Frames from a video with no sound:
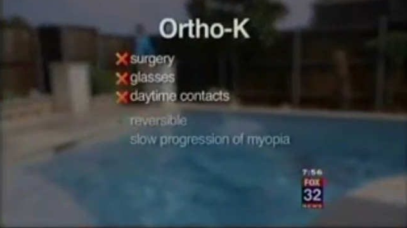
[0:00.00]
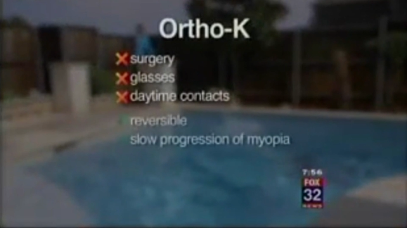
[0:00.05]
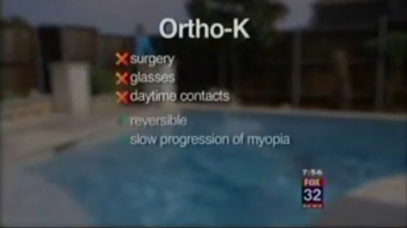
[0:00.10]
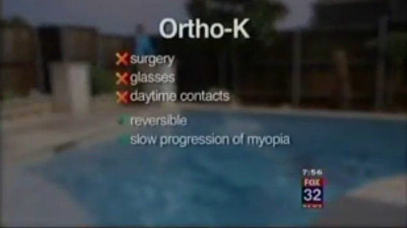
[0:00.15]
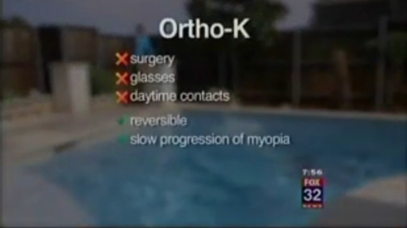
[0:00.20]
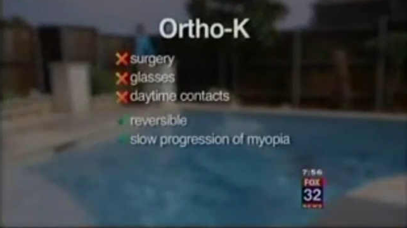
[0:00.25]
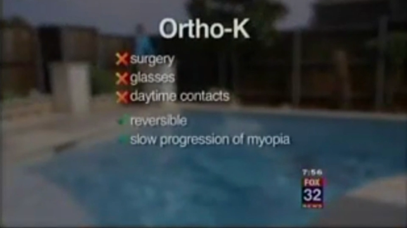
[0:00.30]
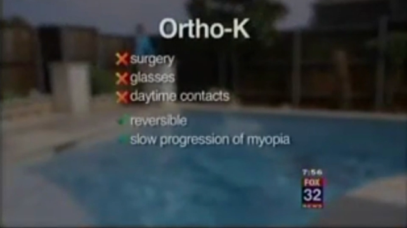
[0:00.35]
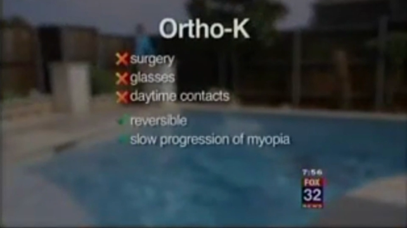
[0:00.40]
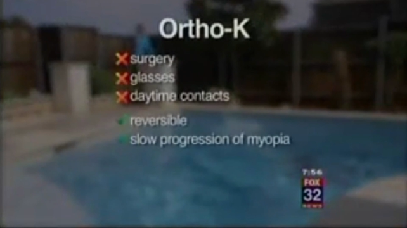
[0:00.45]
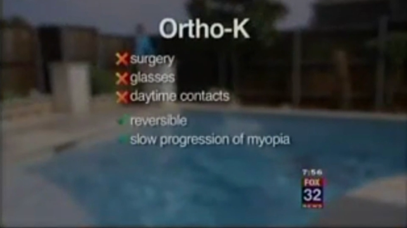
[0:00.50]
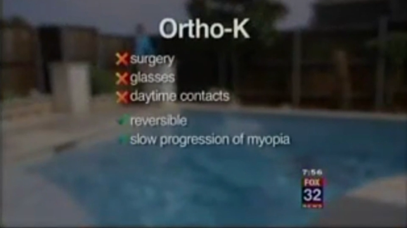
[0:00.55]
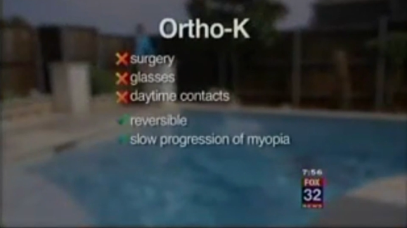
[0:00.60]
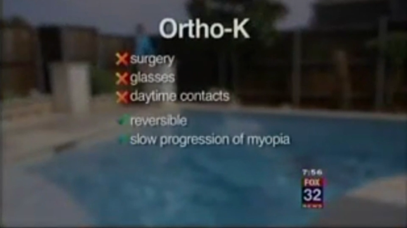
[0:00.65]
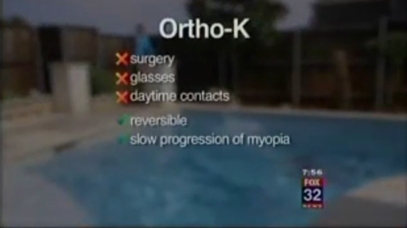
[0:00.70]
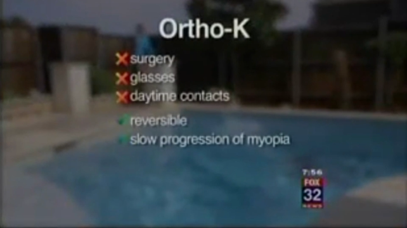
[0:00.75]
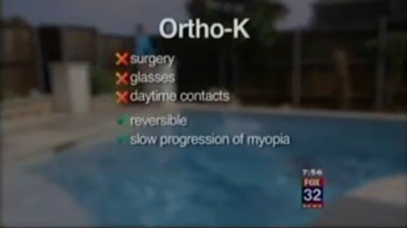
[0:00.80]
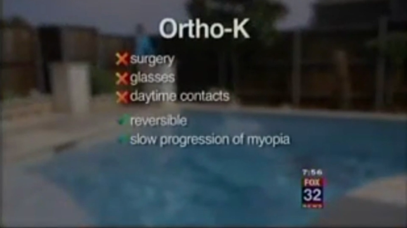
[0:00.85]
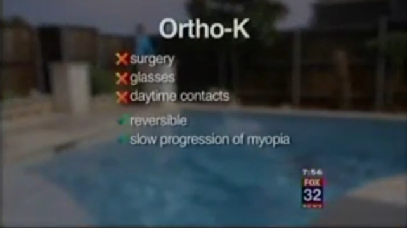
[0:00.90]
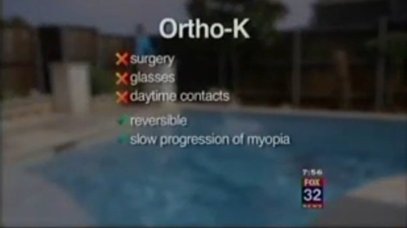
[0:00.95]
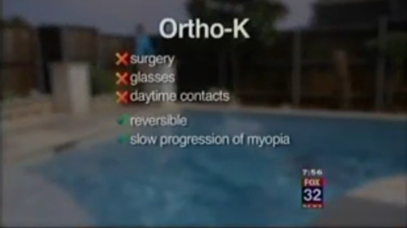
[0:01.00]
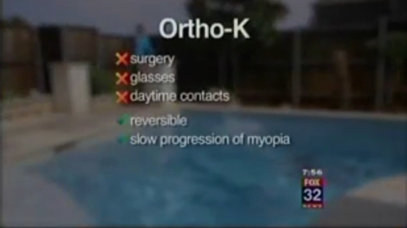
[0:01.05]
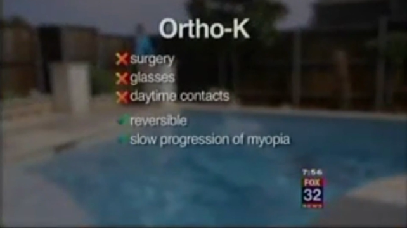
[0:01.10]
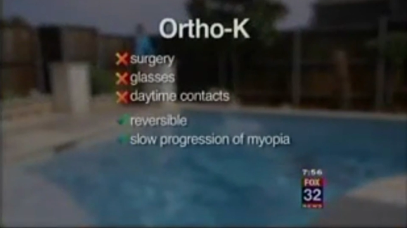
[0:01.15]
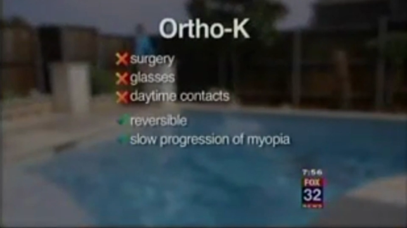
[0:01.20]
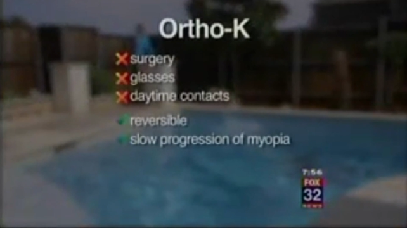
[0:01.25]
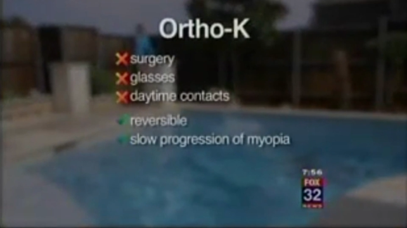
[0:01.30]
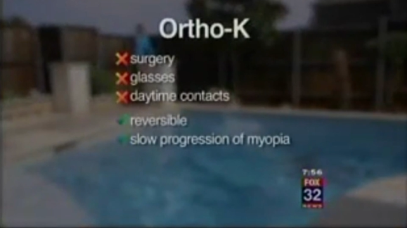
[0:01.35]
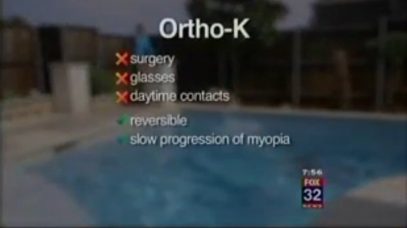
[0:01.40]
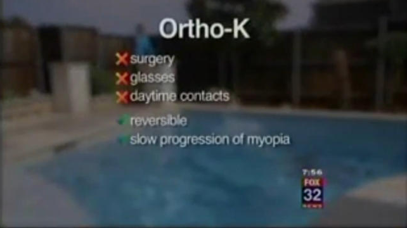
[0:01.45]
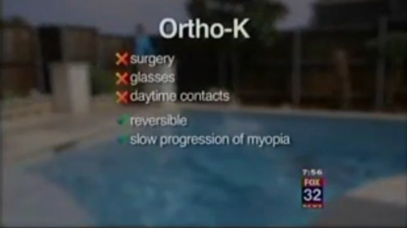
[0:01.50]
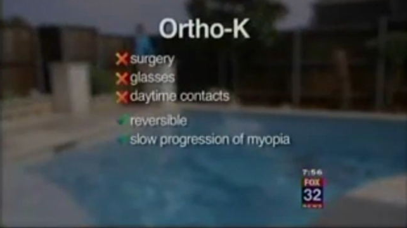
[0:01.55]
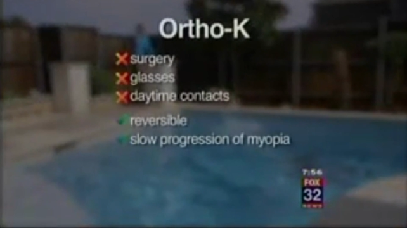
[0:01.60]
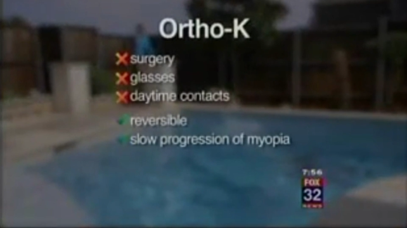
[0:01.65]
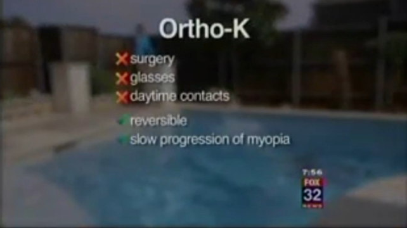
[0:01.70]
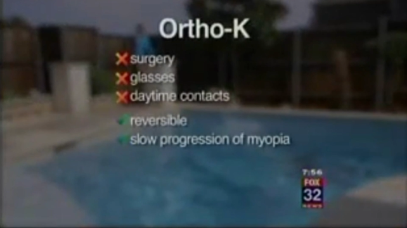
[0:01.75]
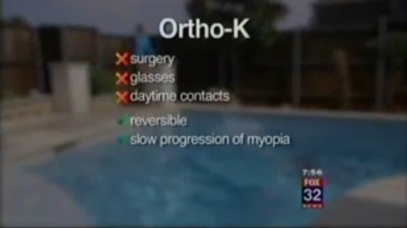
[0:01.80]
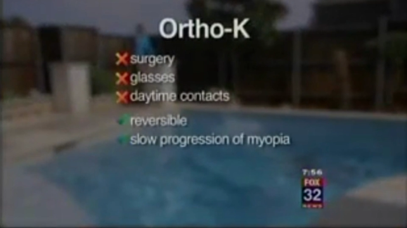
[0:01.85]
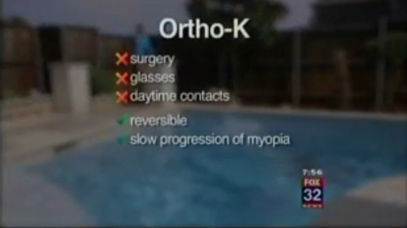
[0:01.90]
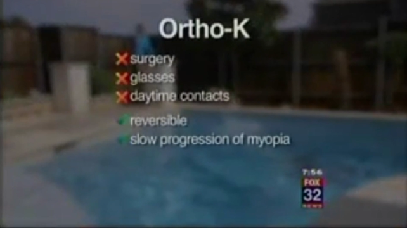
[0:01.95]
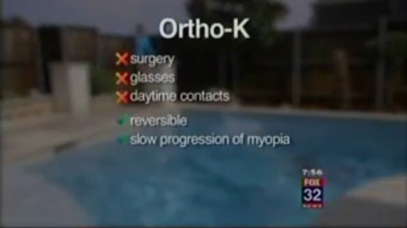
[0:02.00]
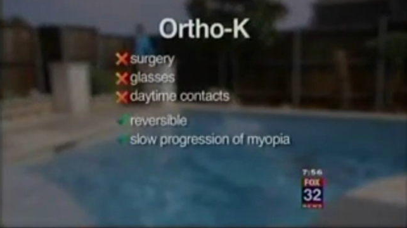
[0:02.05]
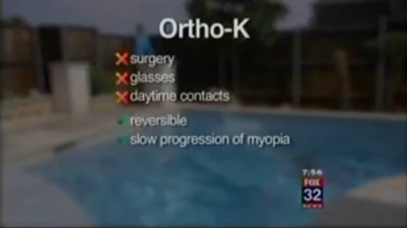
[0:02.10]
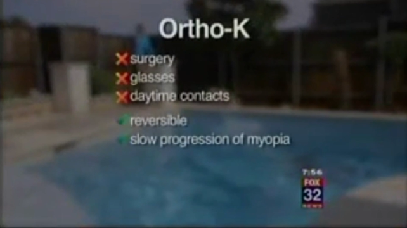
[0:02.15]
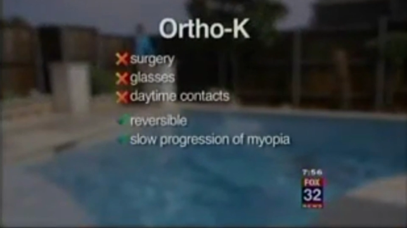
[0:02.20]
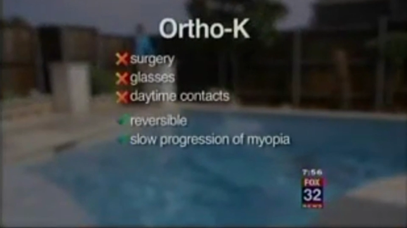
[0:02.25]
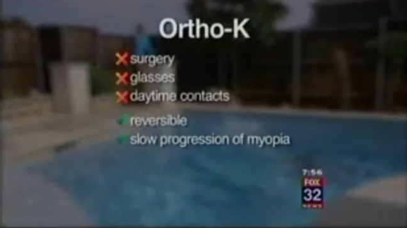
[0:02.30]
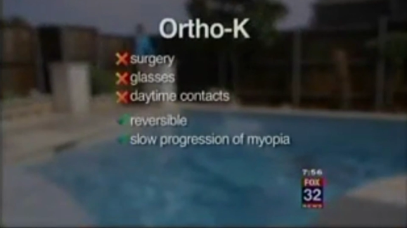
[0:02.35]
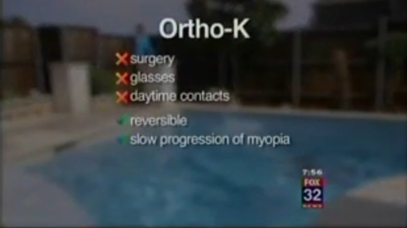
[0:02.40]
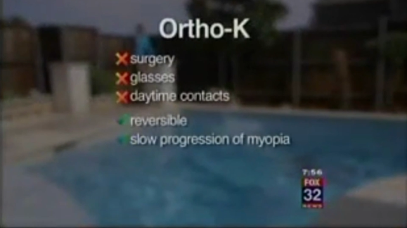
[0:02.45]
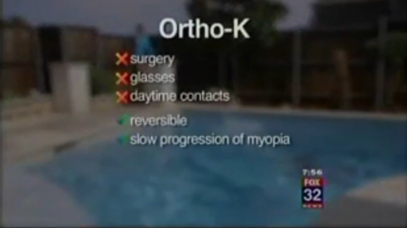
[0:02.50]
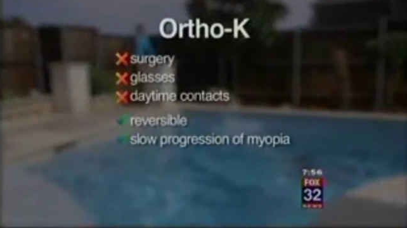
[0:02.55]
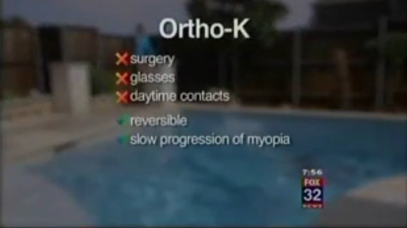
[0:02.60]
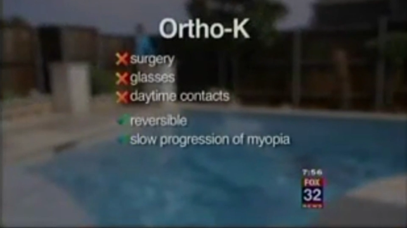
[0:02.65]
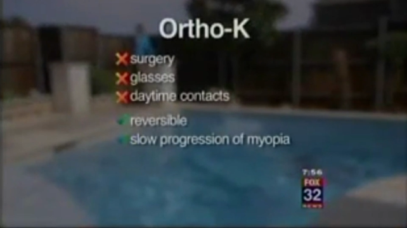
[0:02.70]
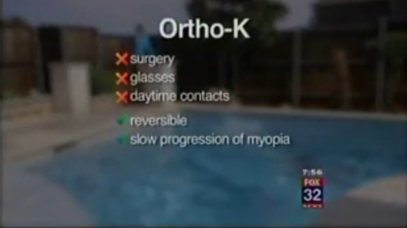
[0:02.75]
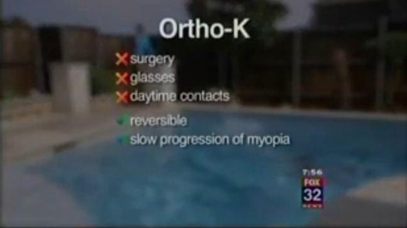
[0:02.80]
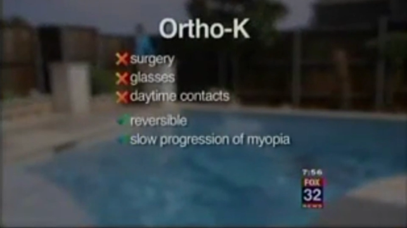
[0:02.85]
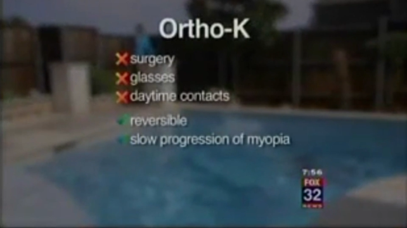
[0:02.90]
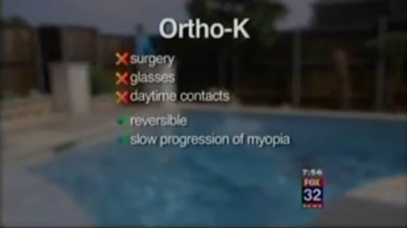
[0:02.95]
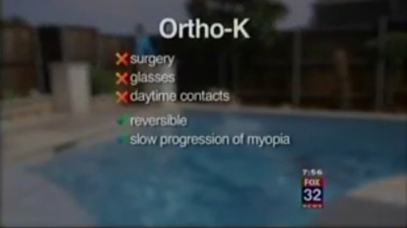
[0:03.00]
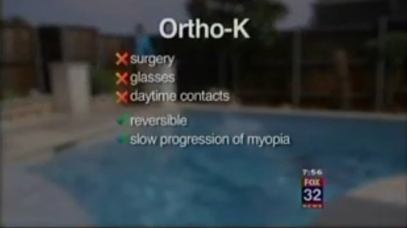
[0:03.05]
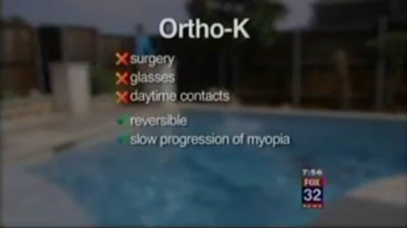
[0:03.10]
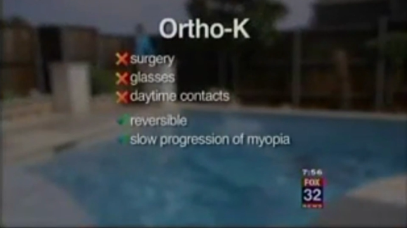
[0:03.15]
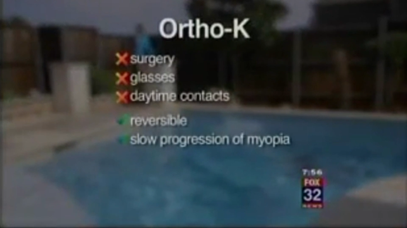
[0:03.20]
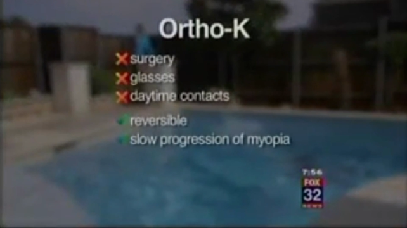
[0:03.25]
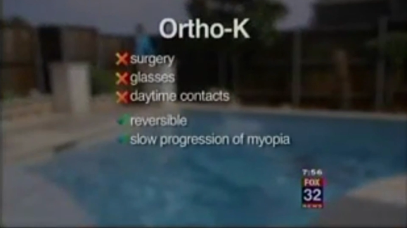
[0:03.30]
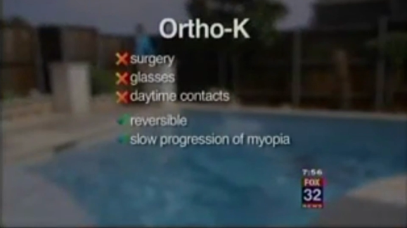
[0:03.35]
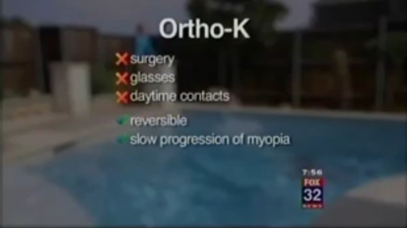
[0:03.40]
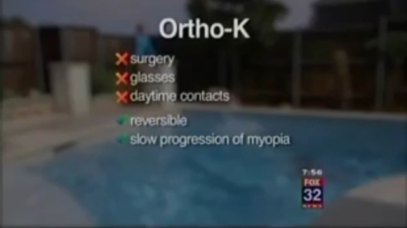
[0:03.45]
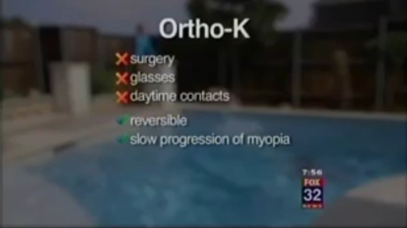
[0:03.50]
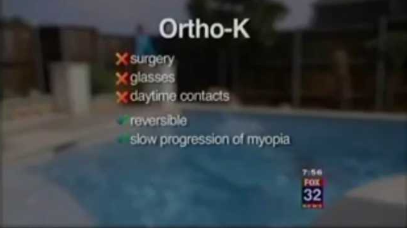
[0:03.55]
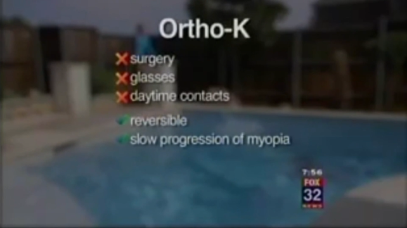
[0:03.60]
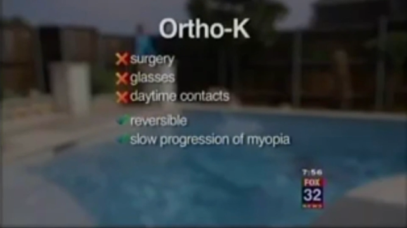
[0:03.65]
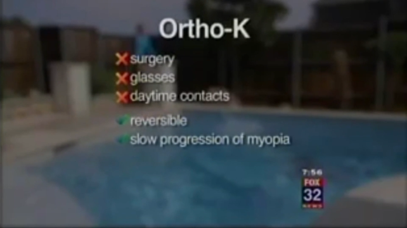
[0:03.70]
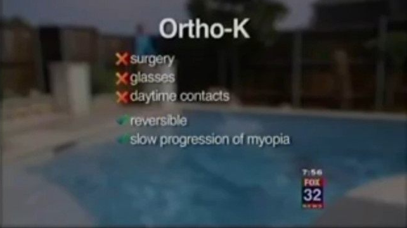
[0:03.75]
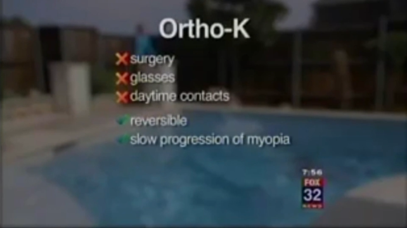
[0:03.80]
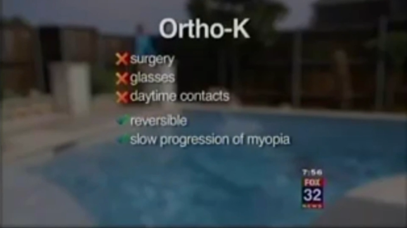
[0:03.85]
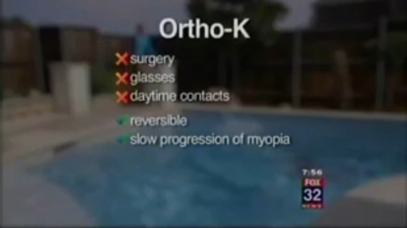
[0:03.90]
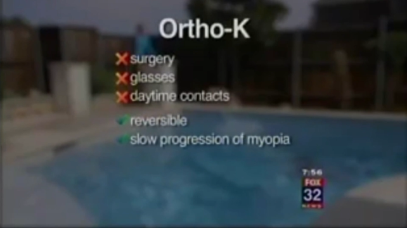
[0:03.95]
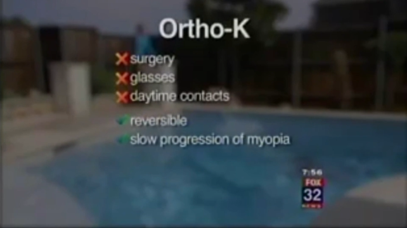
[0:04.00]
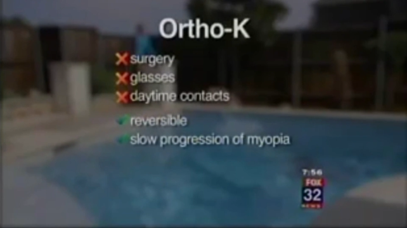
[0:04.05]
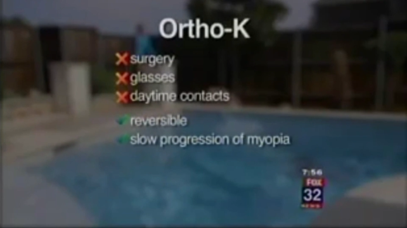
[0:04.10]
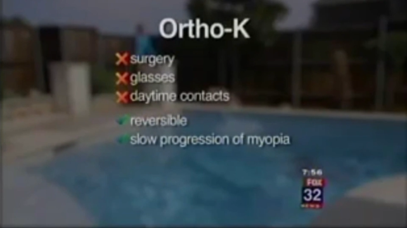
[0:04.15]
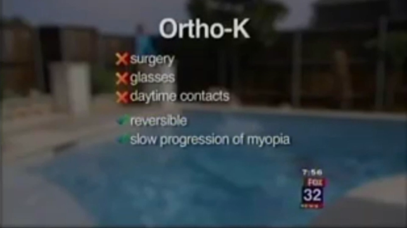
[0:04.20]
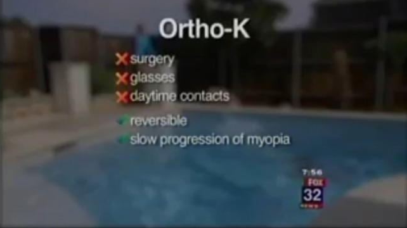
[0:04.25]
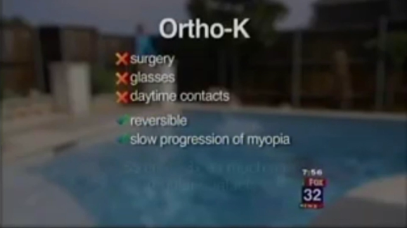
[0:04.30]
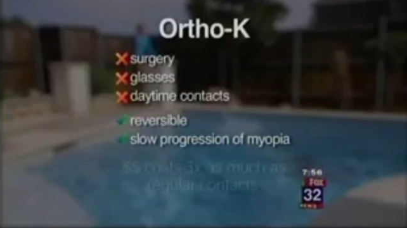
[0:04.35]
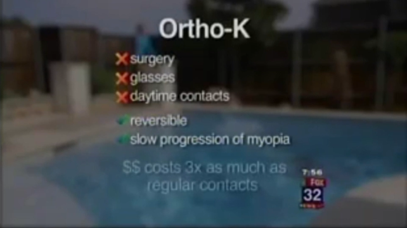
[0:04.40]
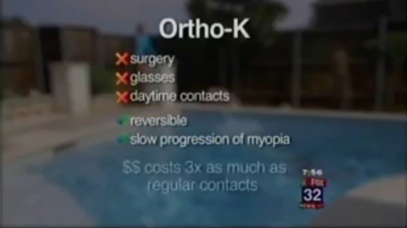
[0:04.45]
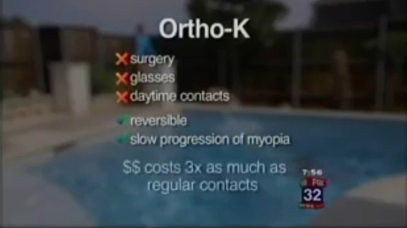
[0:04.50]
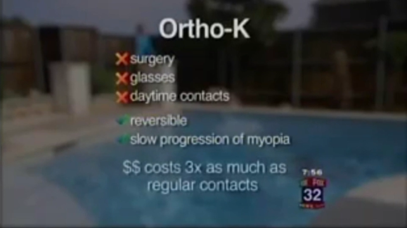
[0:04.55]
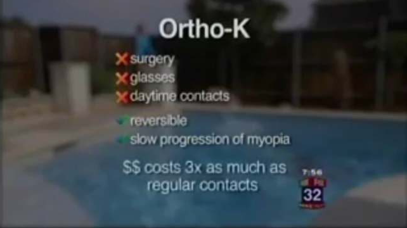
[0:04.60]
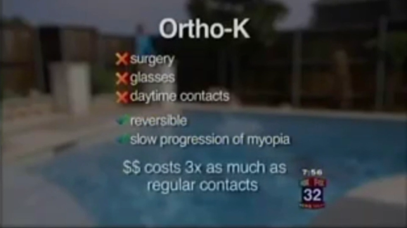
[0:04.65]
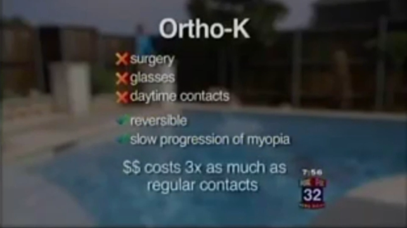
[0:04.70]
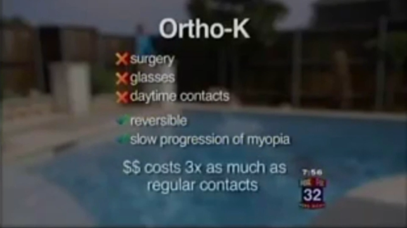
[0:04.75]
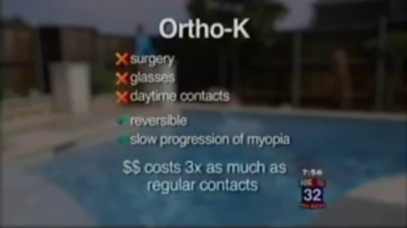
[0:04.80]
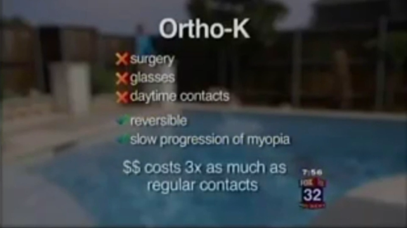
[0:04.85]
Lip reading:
[unreadable: no face in view]